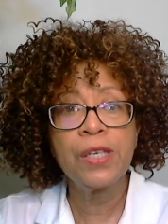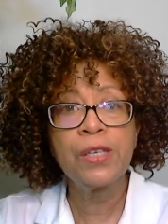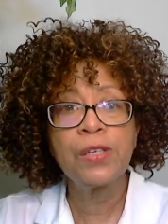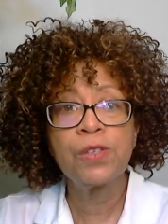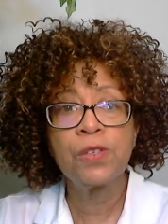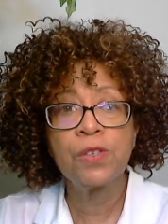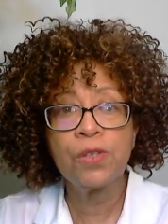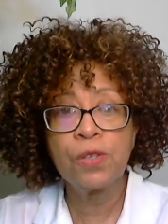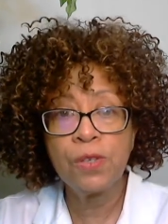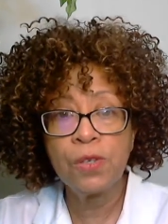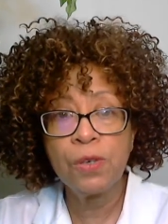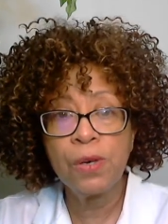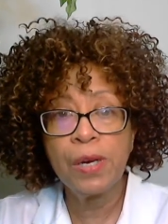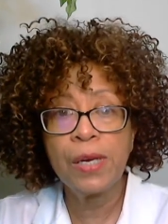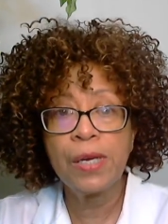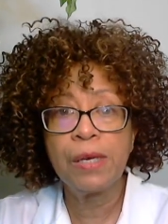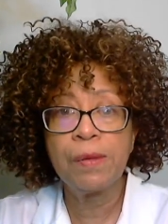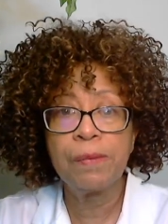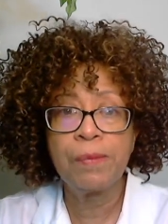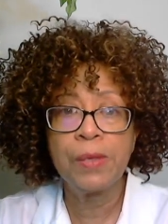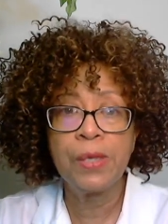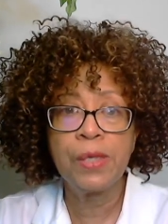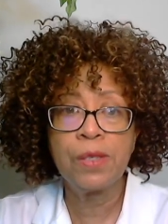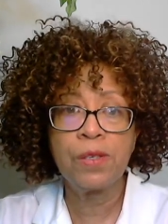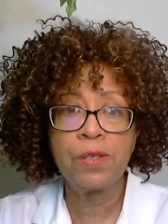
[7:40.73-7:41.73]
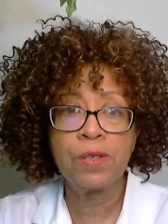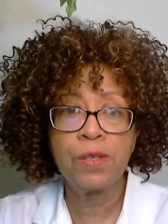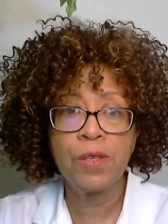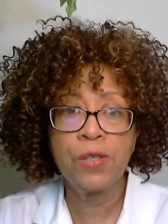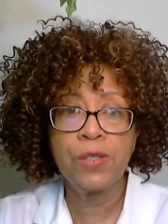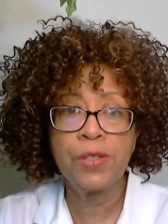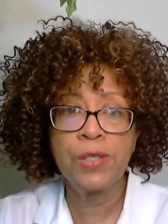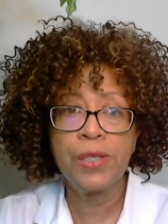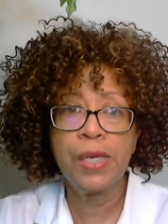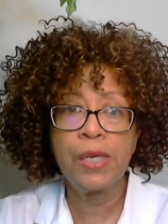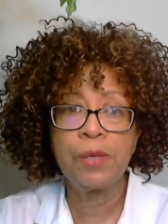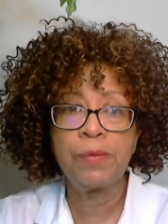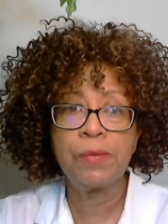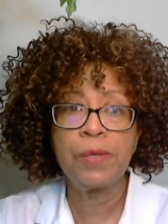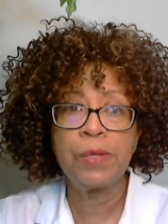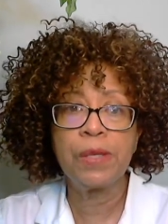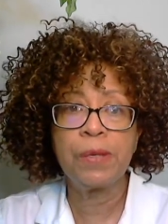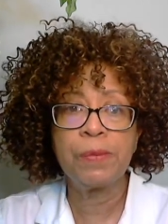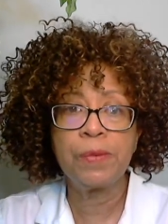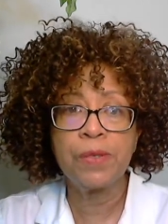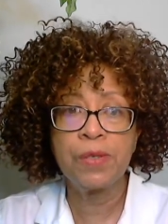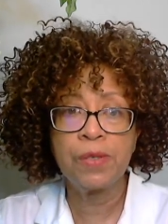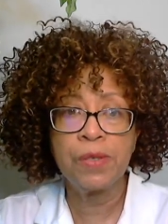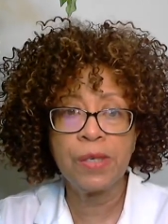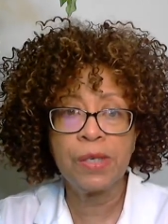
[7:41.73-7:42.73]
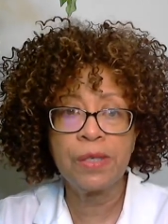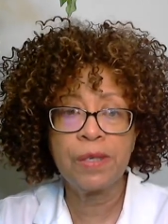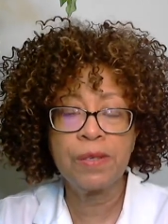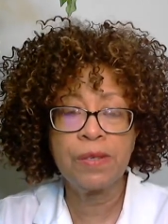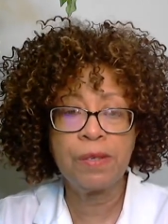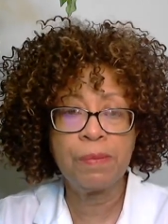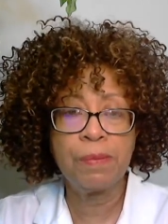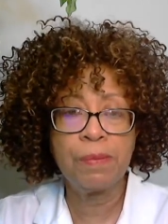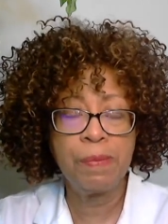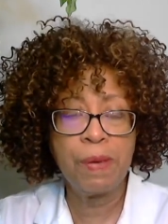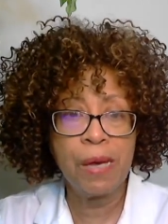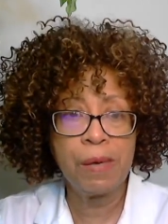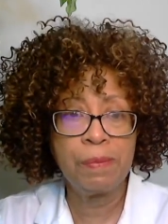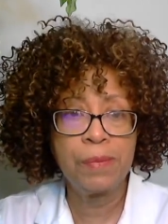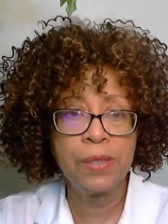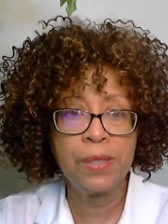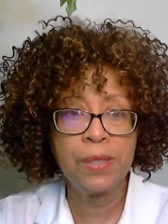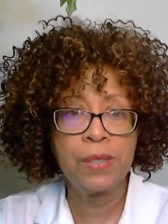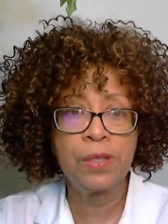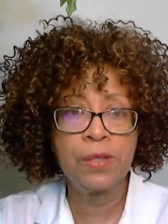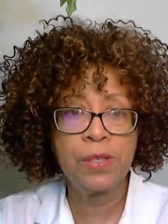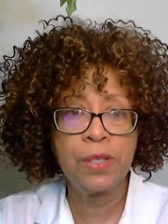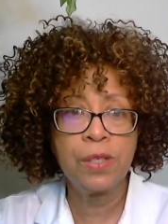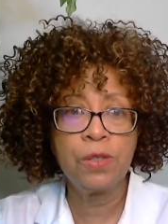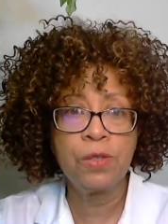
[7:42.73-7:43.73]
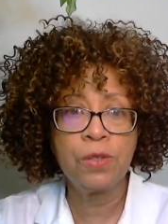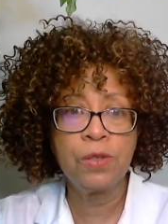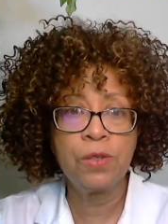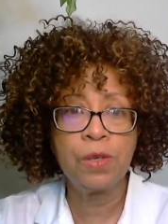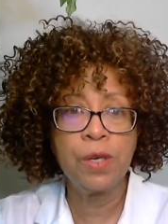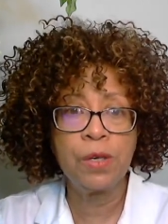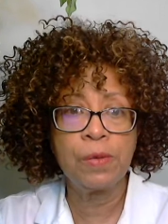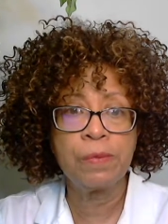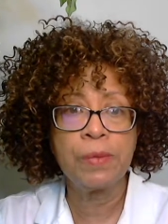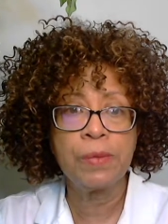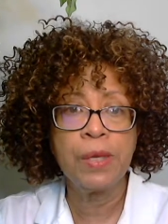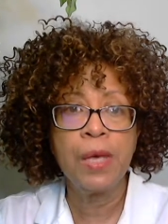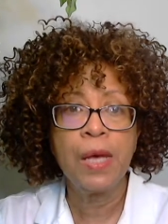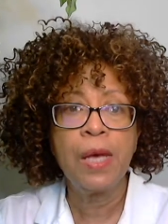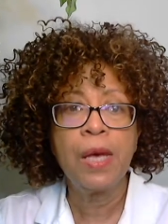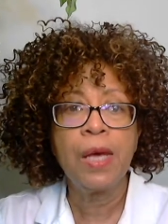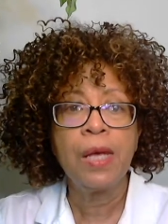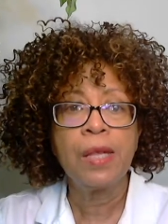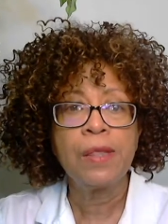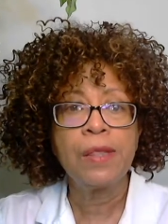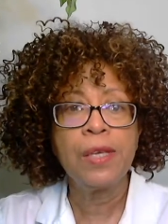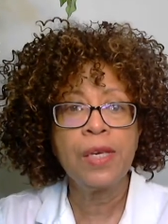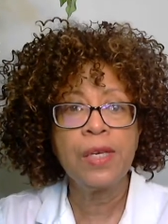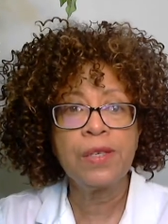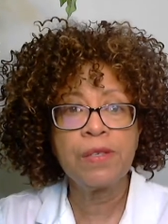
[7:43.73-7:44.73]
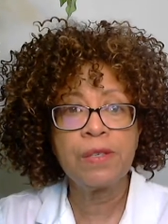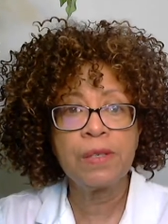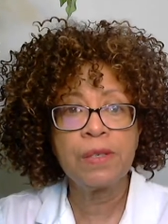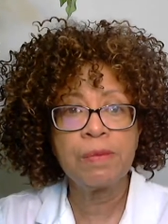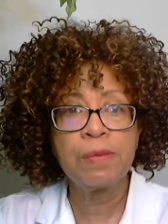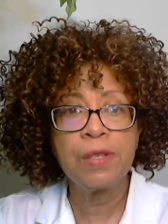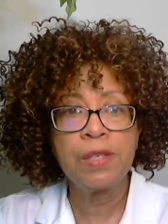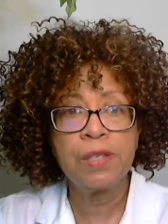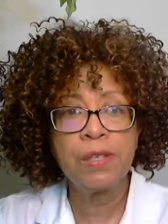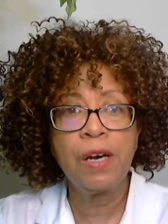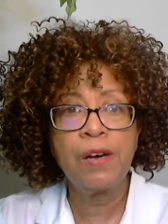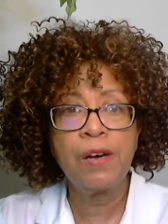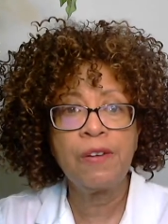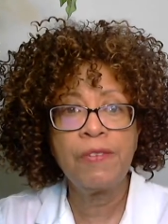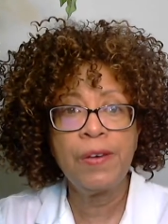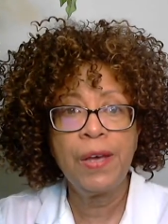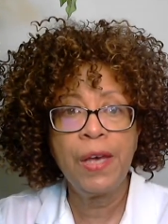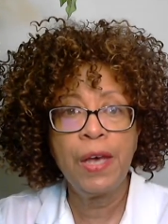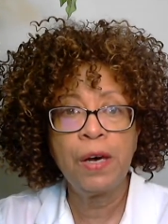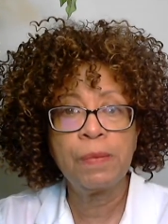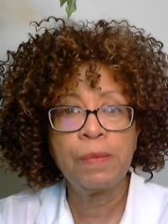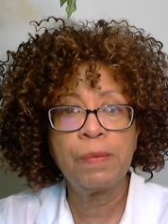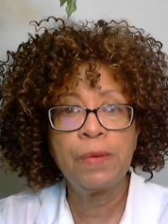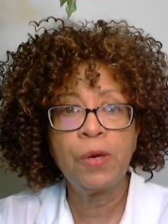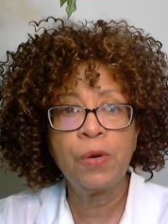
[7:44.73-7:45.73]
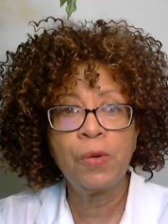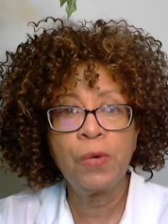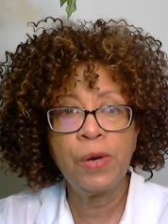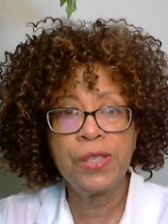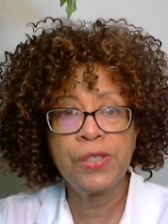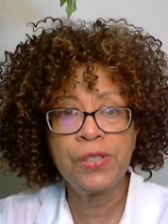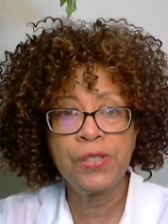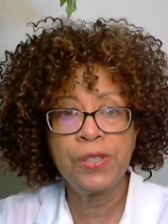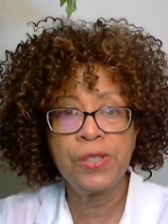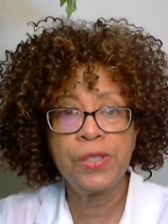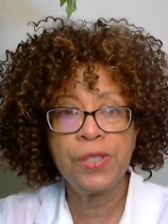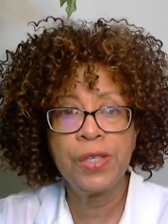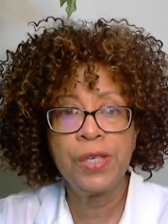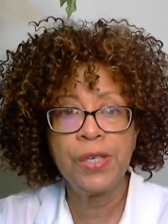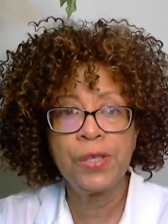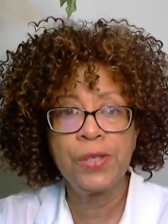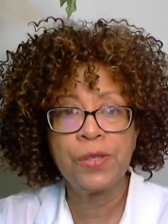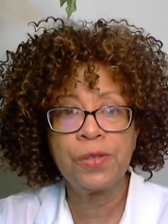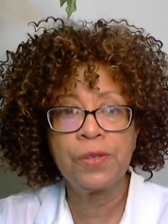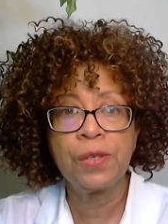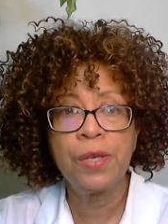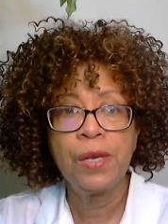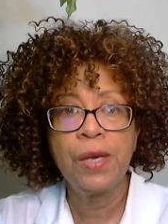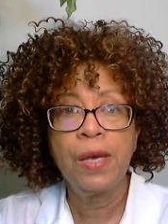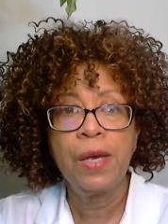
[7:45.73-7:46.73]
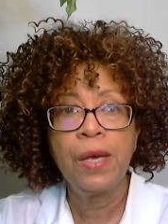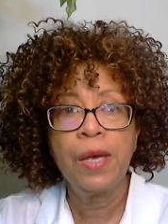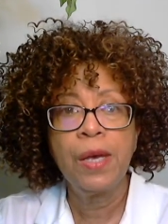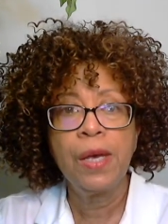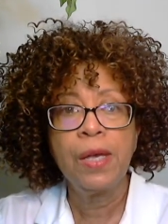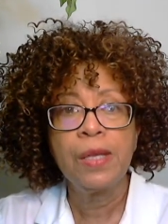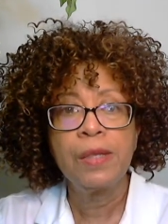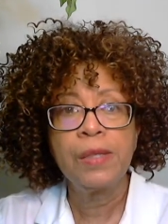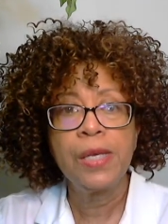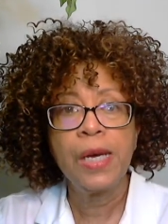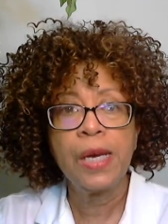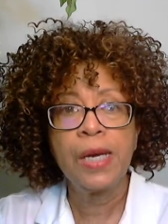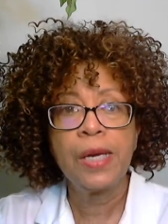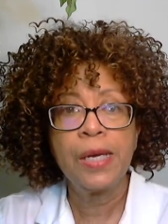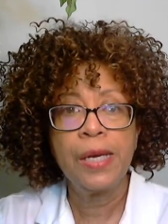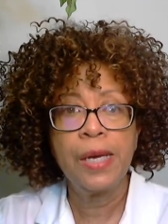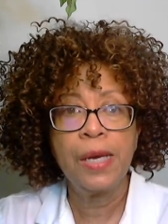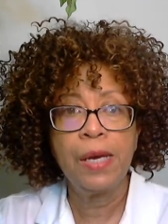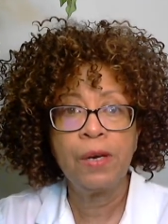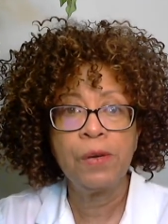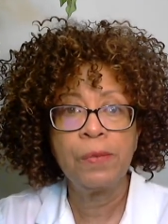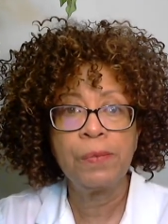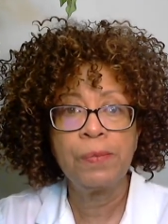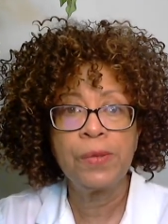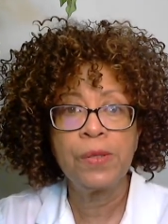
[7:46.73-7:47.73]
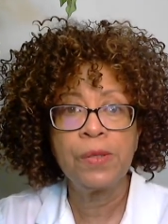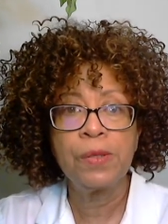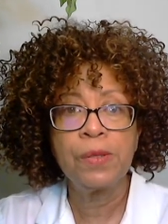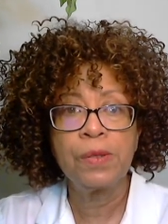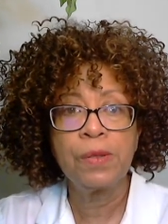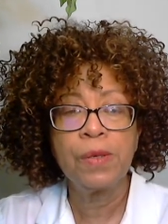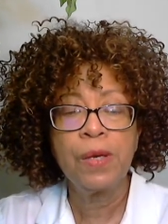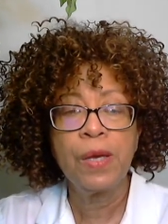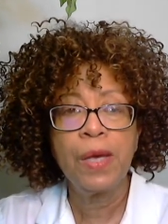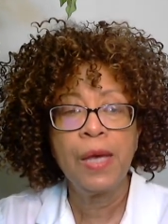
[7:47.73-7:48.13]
snoring could be associated with obstructive sleep apnea syndrome, there are some self-help questionnaires that could help you,